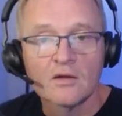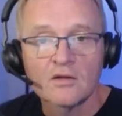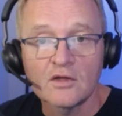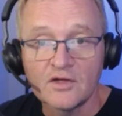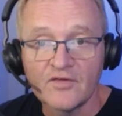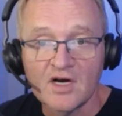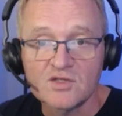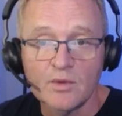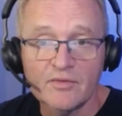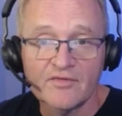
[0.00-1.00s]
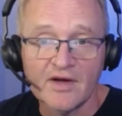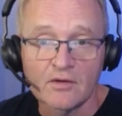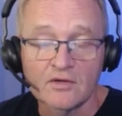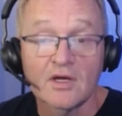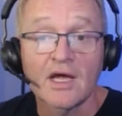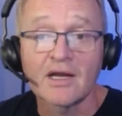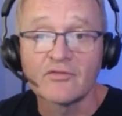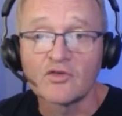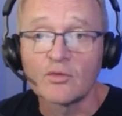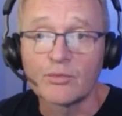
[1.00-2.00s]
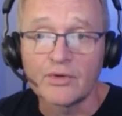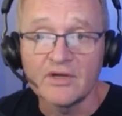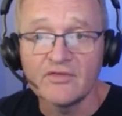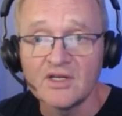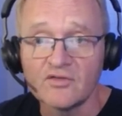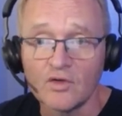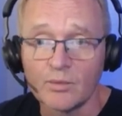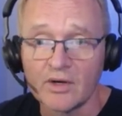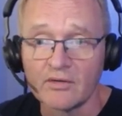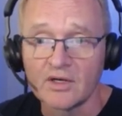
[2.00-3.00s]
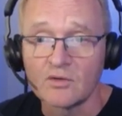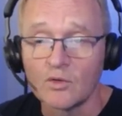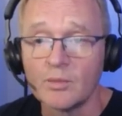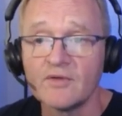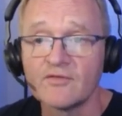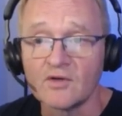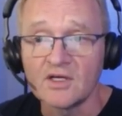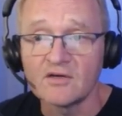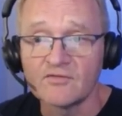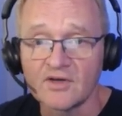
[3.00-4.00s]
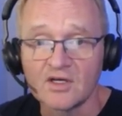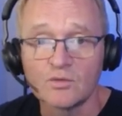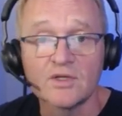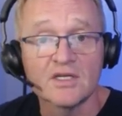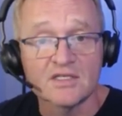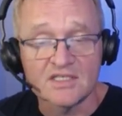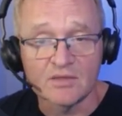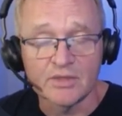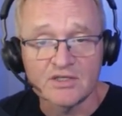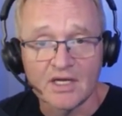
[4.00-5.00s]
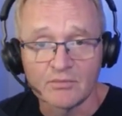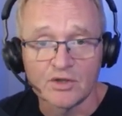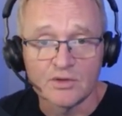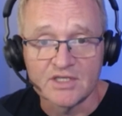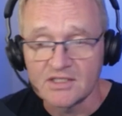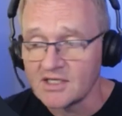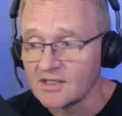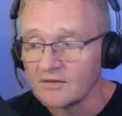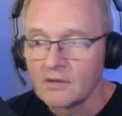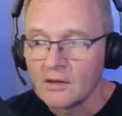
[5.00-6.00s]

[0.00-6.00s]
The device will be found and after a brief interview period will be fully configured within Zigbee to M Q T T.